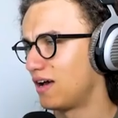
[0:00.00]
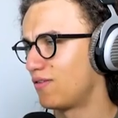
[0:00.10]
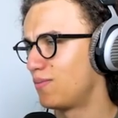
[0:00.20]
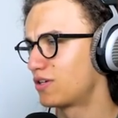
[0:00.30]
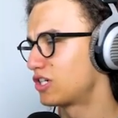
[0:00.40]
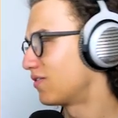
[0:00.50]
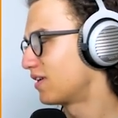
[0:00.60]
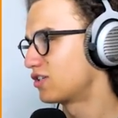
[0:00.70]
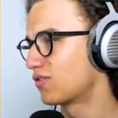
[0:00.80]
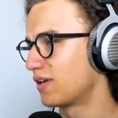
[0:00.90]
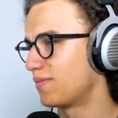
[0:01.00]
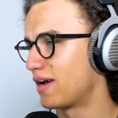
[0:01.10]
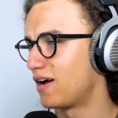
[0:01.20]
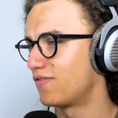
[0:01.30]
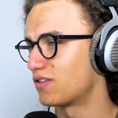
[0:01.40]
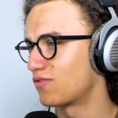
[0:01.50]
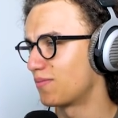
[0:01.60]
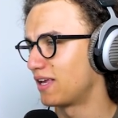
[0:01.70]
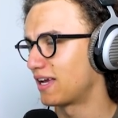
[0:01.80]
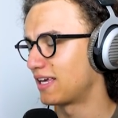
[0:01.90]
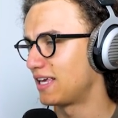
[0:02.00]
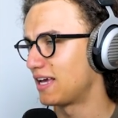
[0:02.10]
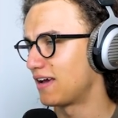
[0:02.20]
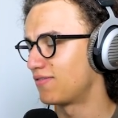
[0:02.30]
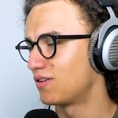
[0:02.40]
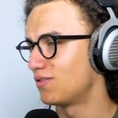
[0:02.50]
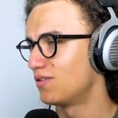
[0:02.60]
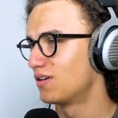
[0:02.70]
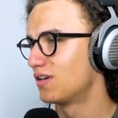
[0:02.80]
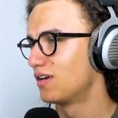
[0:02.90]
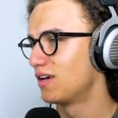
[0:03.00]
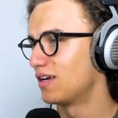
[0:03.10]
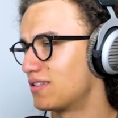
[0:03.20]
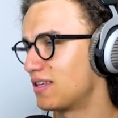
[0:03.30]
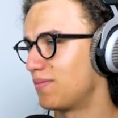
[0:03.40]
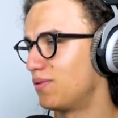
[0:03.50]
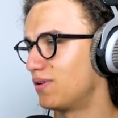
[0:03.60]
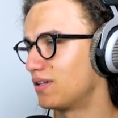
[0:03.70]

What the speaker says: I have a bookshelf literally in my office from the IKEA. I have to assemble